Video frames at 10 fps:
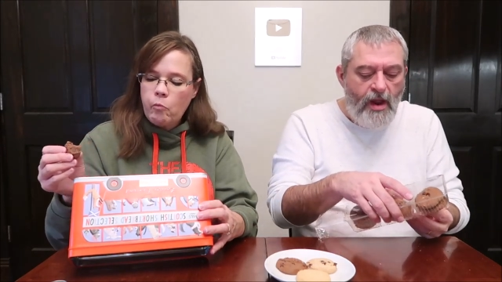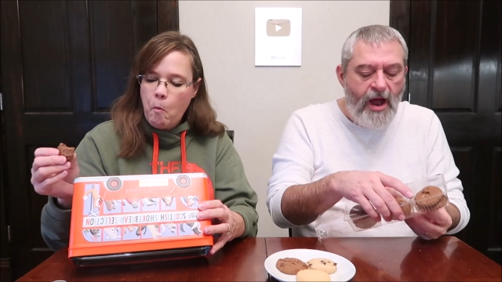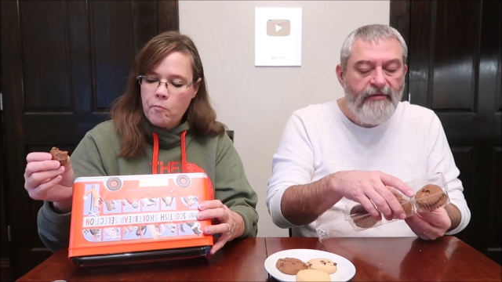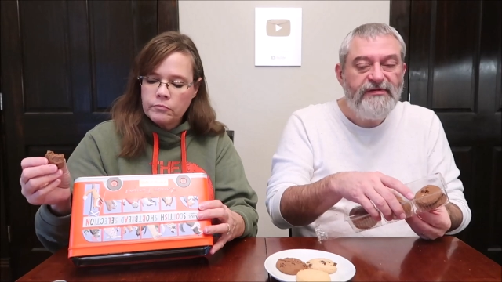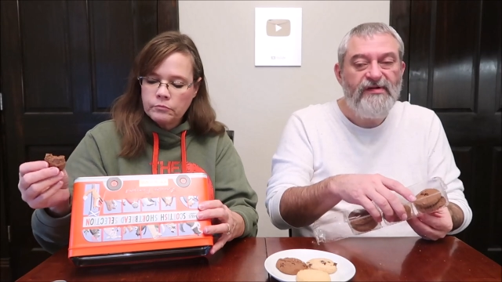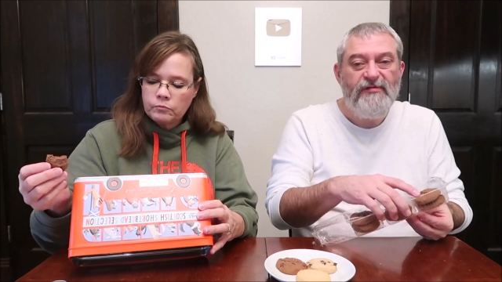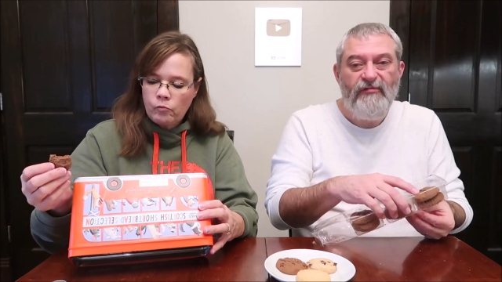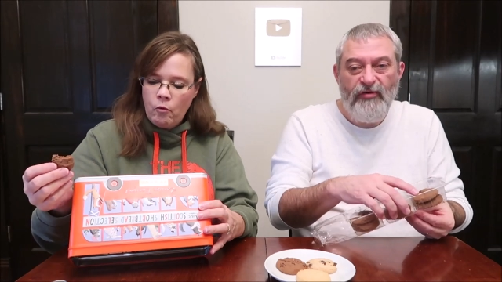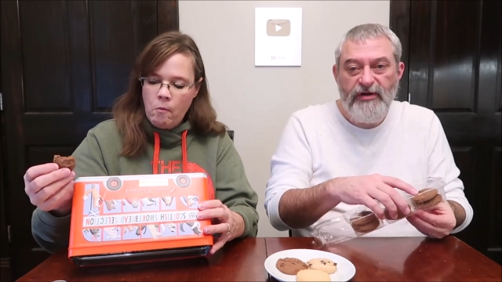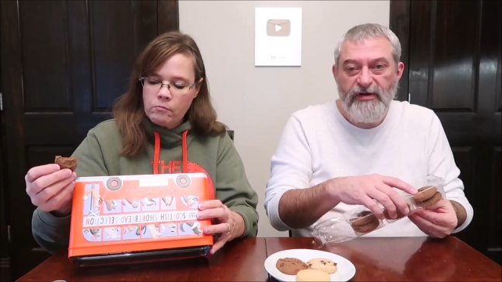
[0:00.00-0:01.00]
Speaker 1: I was ex-
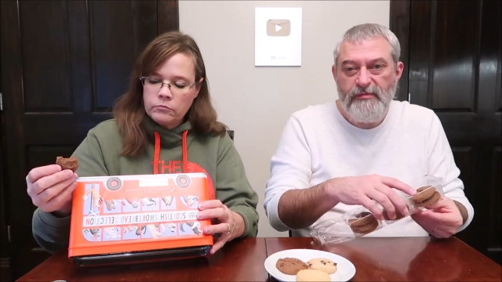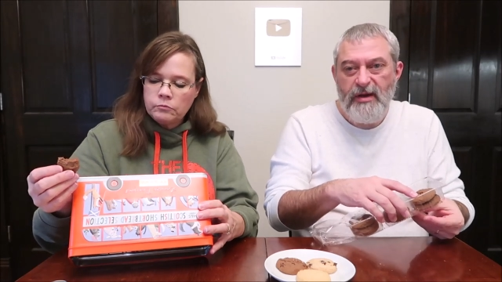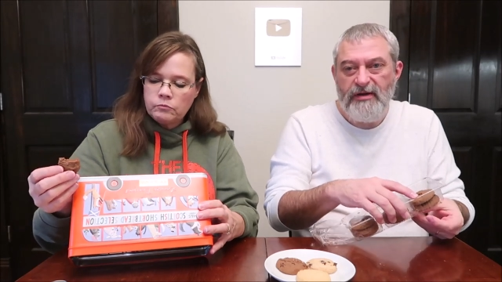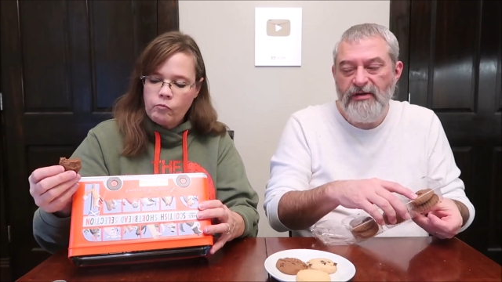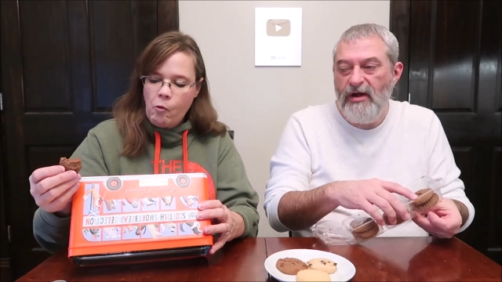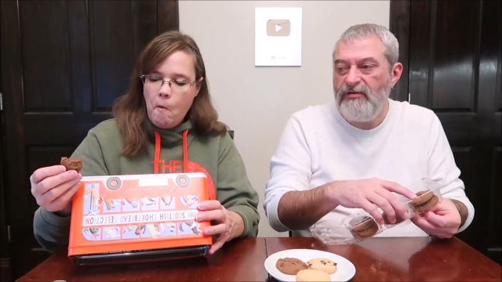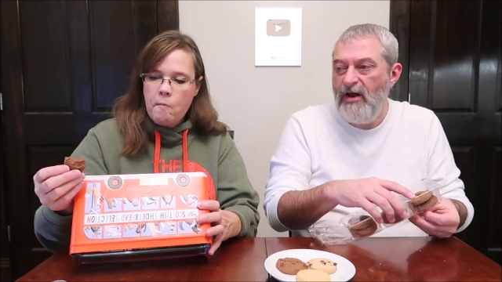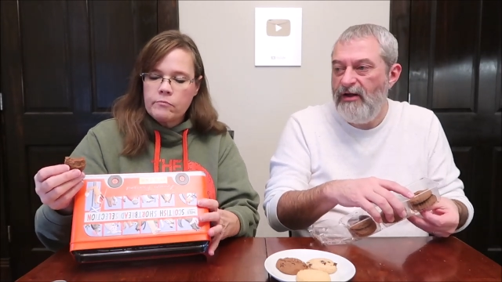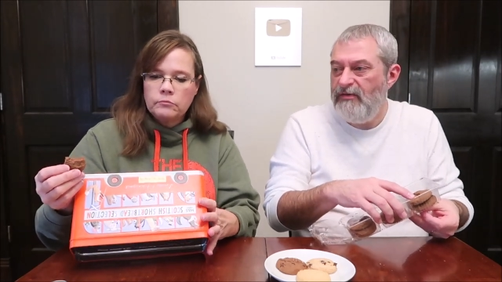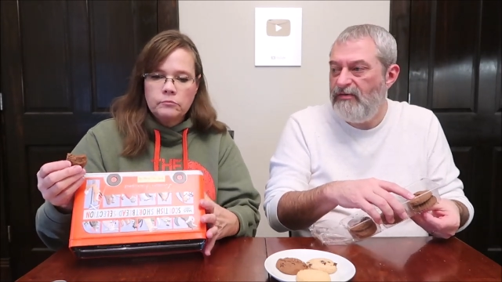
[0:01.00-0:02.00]
fully expecting not to
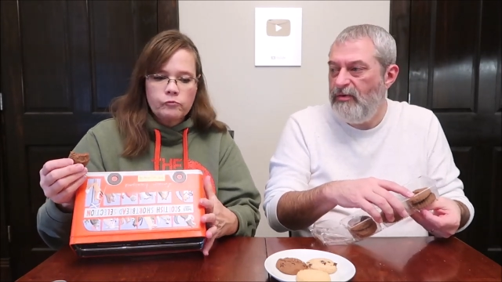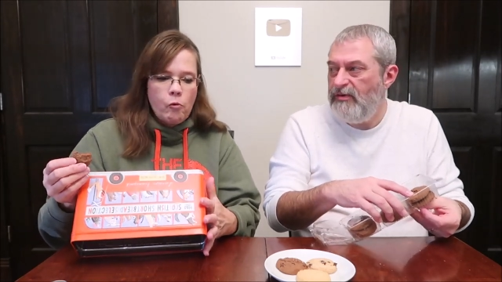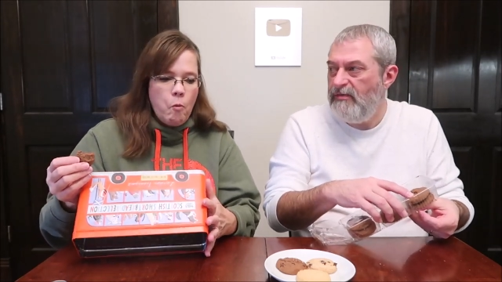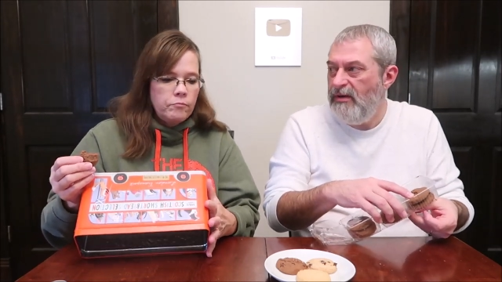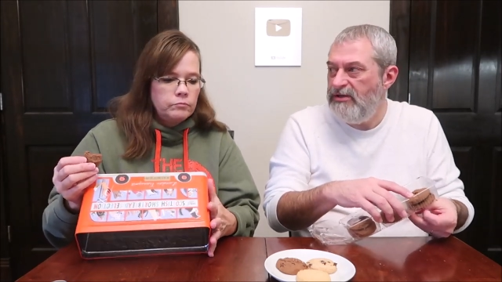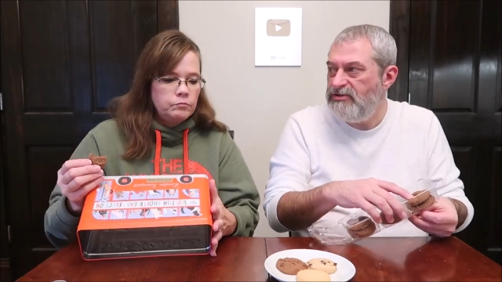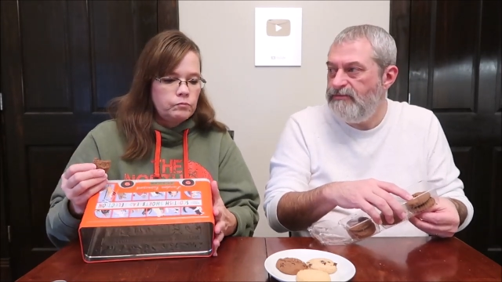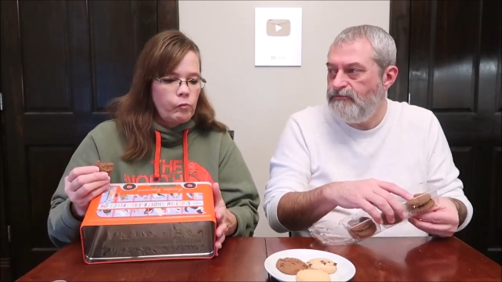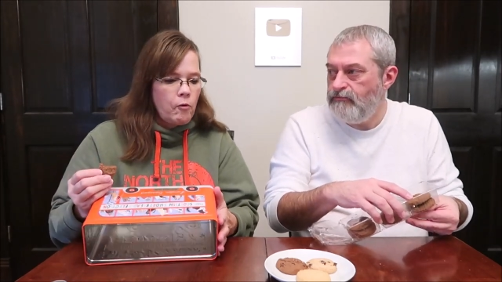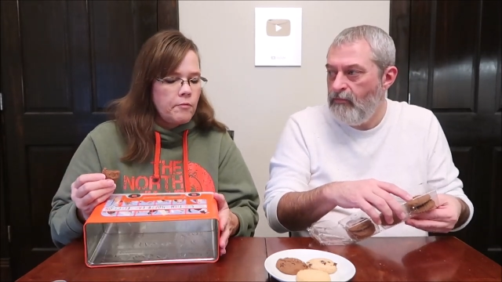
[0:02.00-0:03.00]
like this one as much.
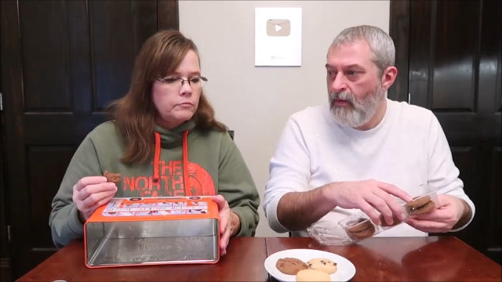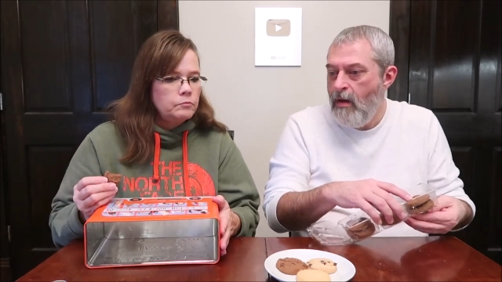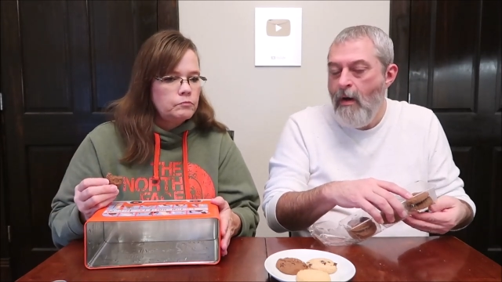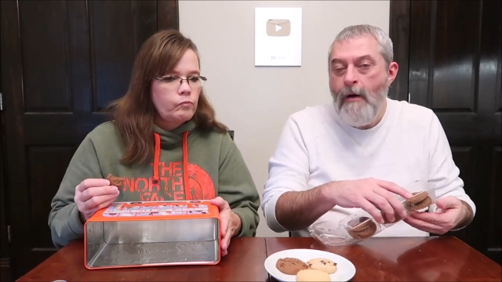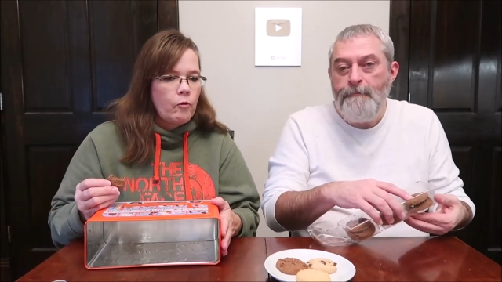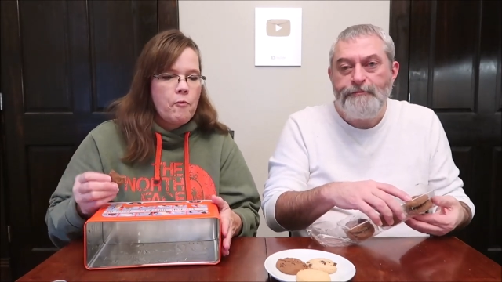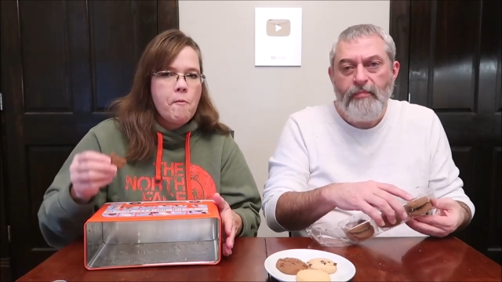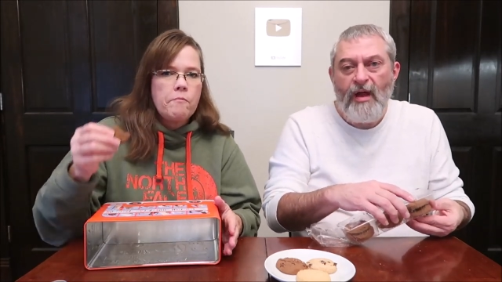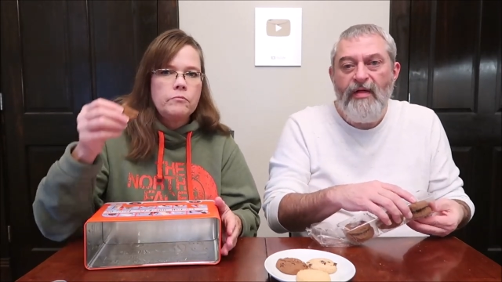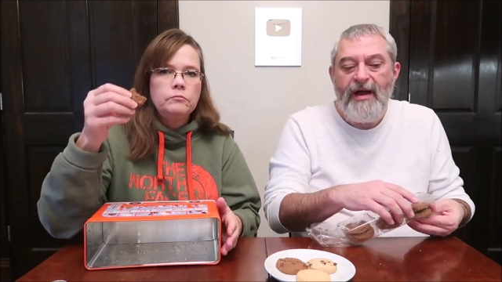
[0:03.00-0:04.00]
Mm-hmm.
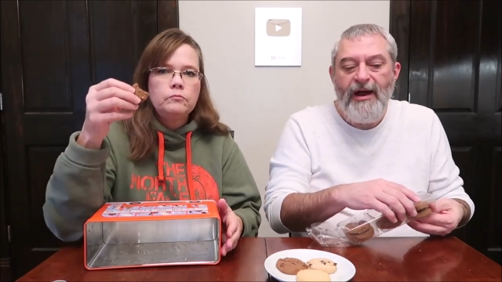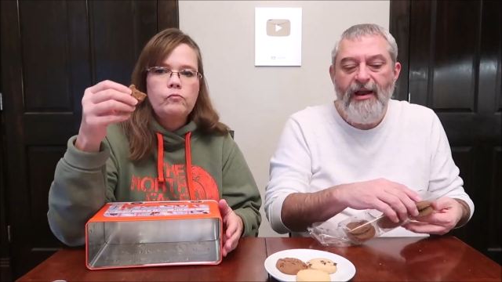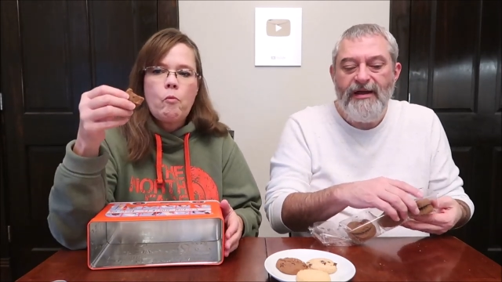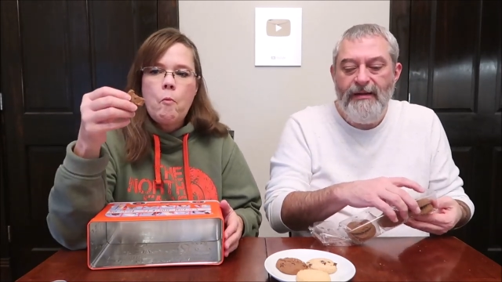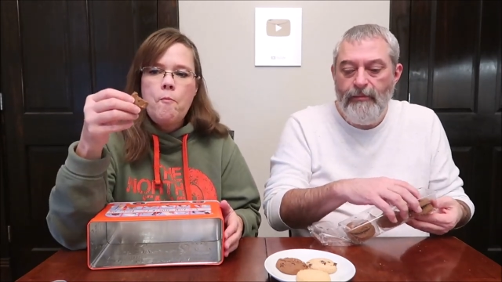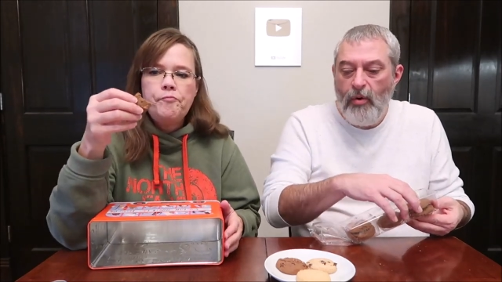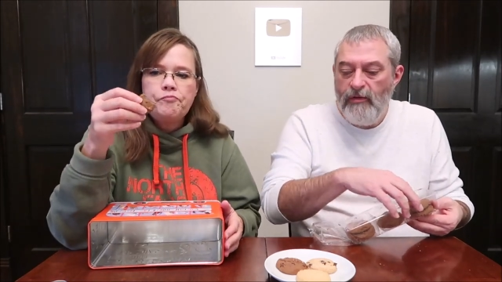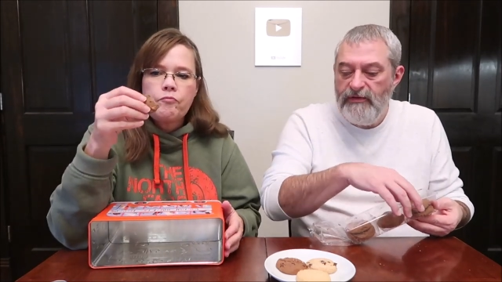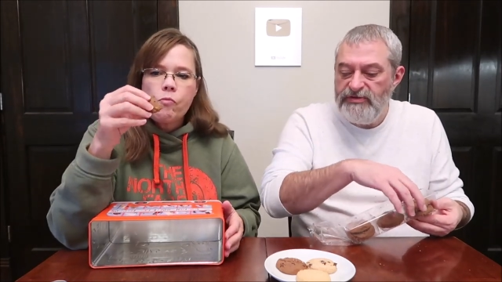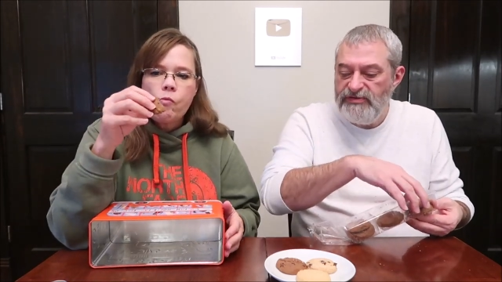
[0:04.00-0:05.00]
I think I like it
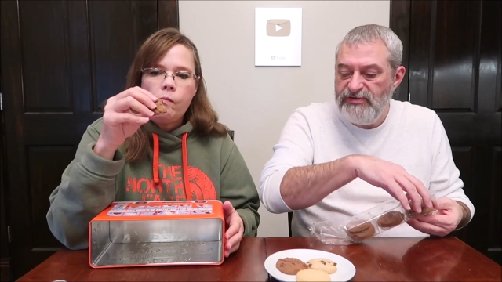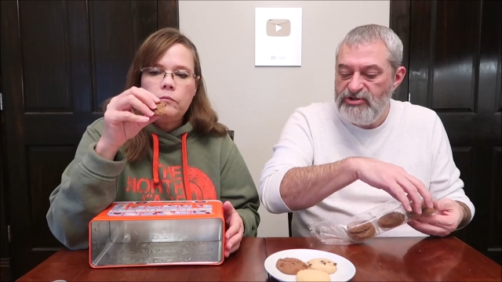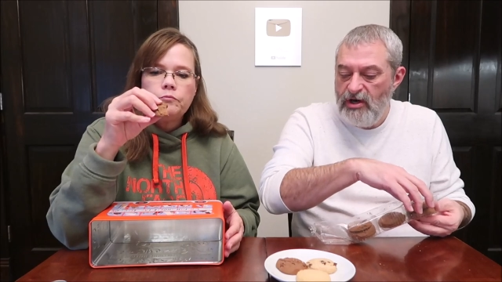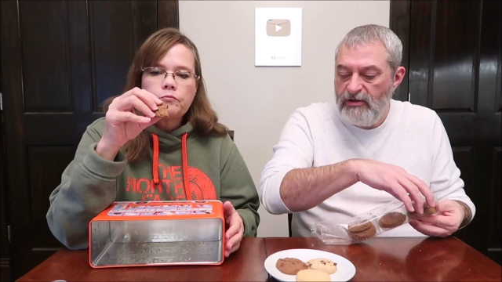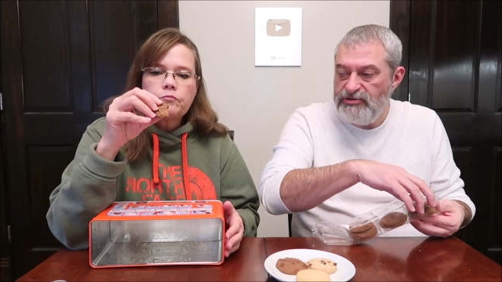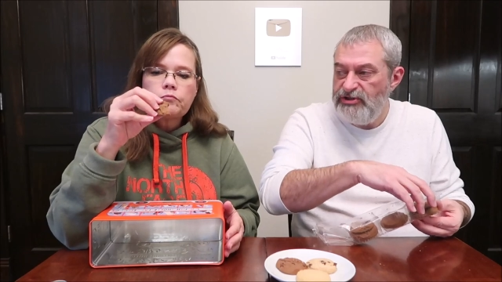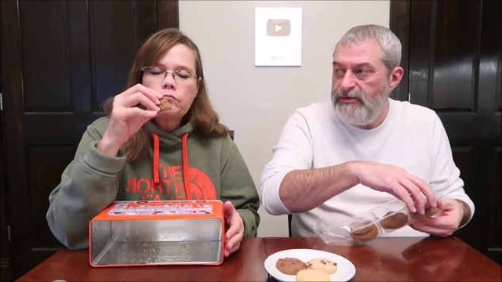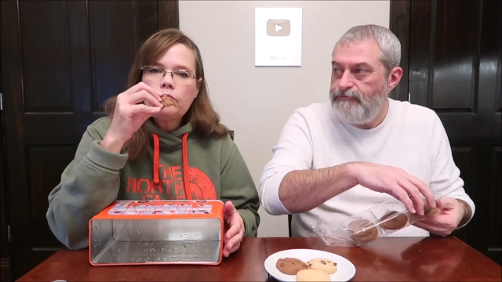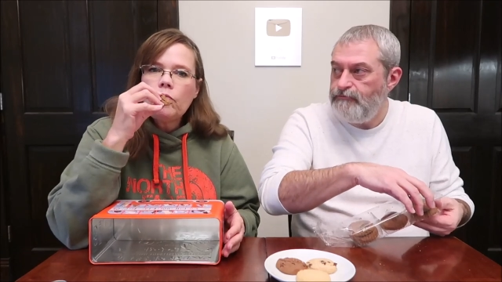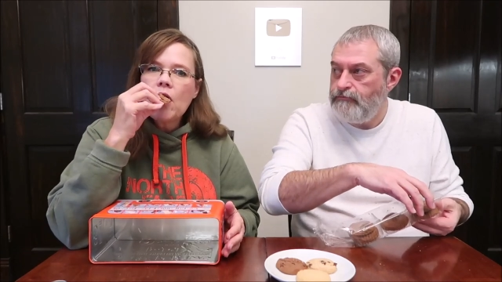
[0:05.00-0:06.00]
more than just a chocolate chip.